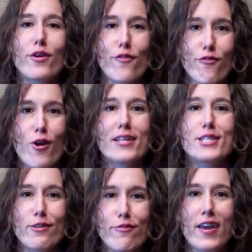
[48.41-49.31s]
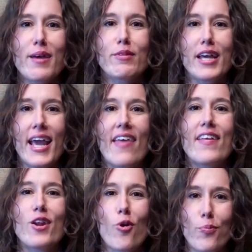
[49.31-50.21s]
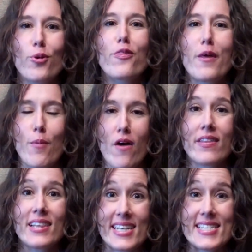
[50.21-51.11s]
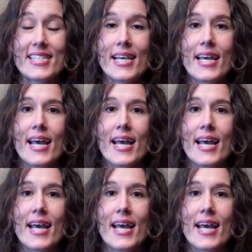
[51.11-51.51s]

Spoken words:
their friends and family and they don't put them on the list.